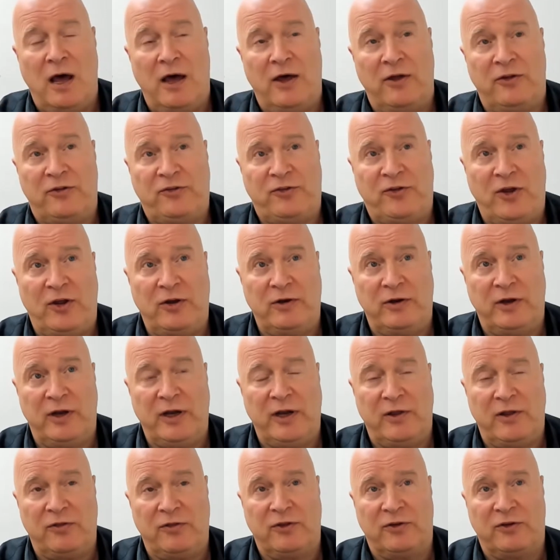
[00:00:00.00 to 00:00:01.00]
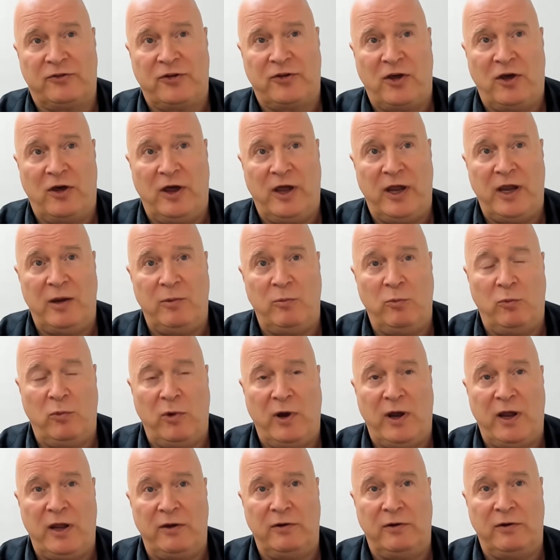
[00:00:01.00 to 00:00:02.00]
certainly at the time
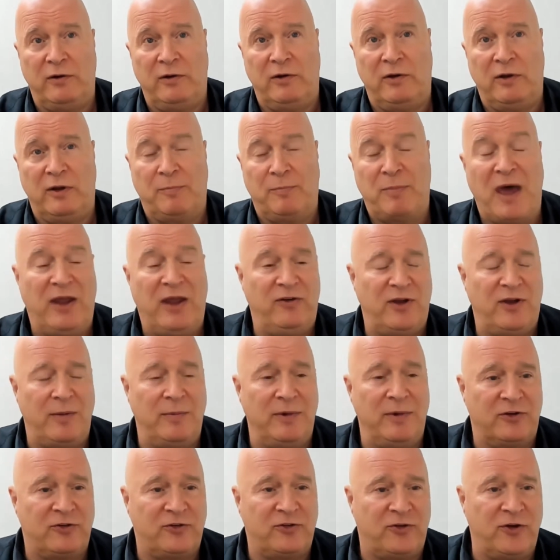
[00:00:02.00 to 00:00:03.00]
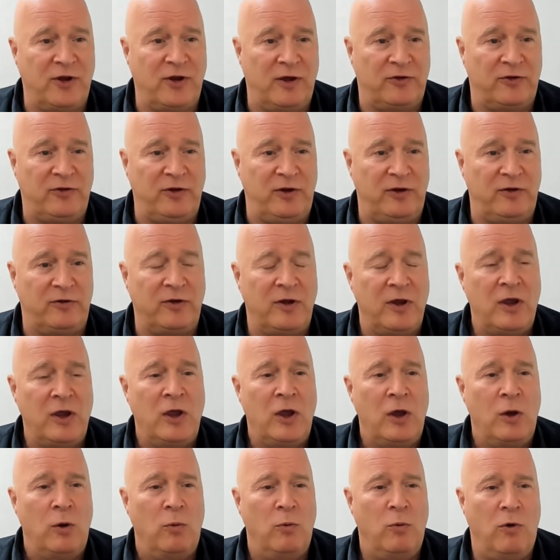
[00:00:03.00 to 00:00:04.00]
when the pandemic started,
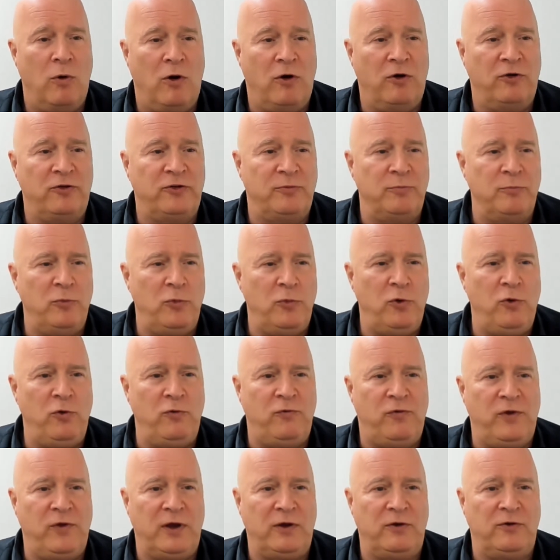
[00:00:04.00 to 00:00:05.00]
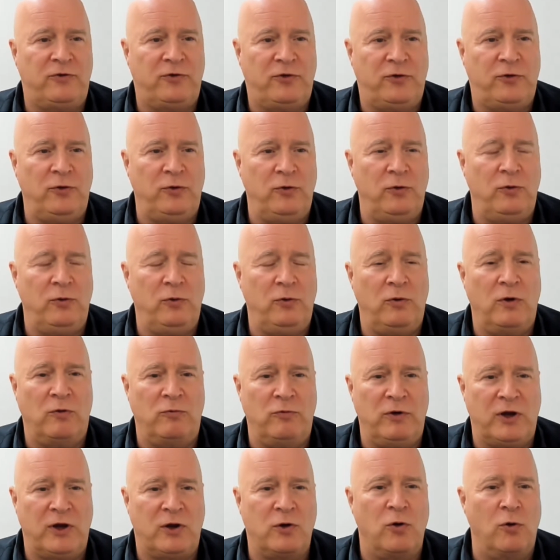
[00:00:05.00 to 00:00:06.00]
was moving to
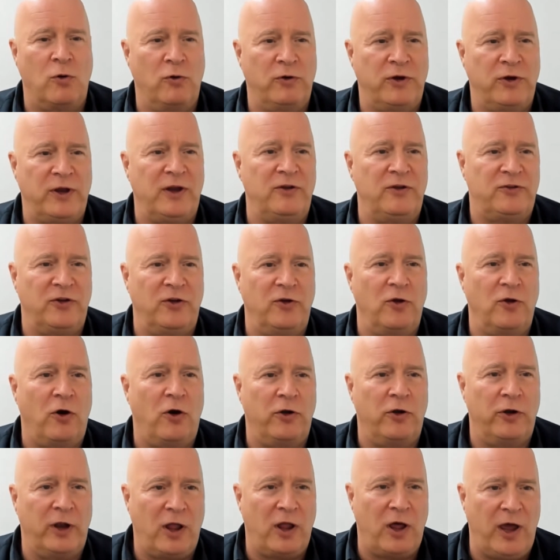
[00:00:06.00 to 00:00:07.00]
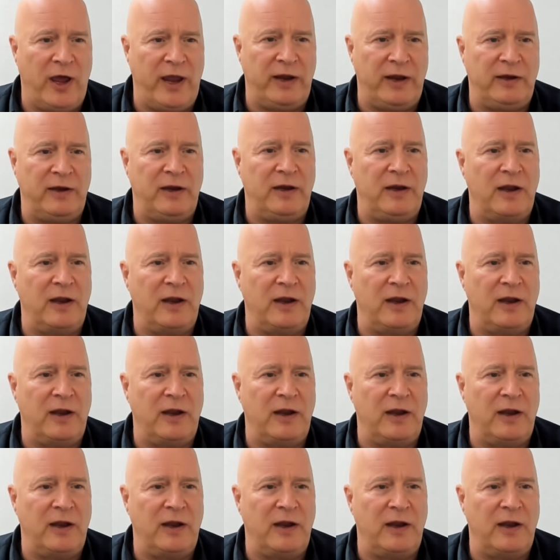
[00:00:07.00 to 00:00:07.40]
recordings and online.